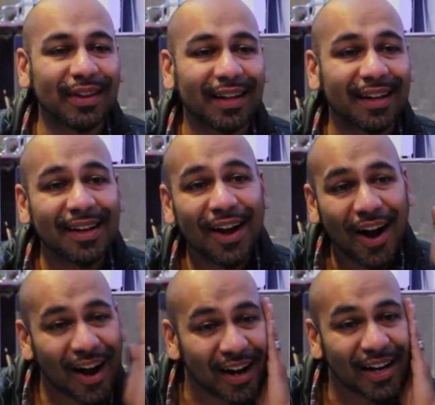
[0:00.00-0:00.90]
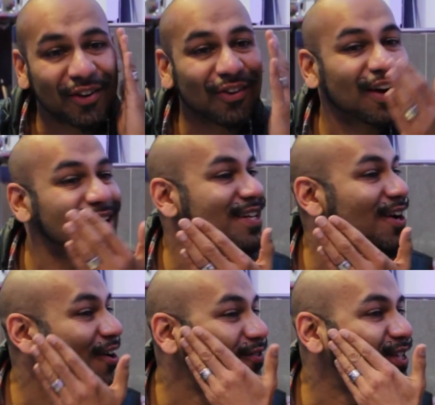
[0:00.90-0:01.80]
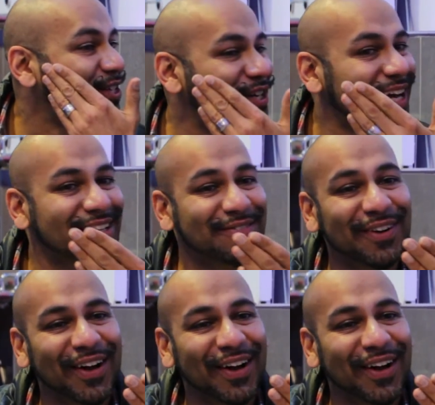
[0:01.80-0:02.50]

the high karate aftershave.